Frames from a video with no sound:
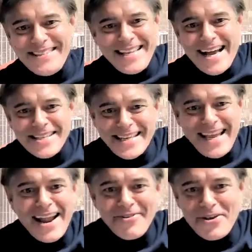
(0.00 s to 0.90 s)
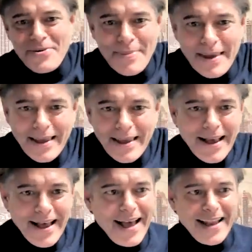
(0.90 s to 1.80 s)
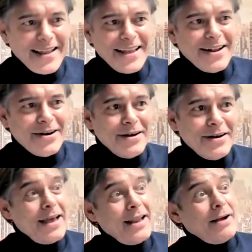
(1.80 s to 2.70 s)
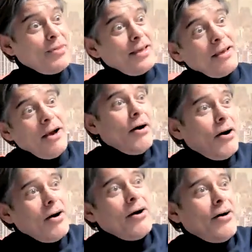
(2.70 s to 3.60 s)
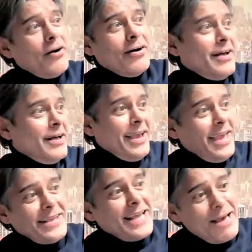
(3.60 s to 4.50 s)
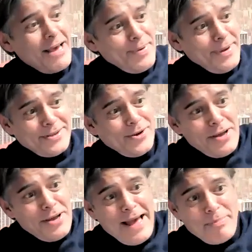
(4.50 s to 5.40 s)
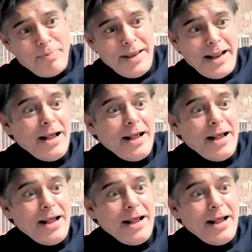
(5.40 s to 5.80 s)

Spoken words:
Dad's carrying me. And, and I'm thinking, oh, he's happy, so I'm happy.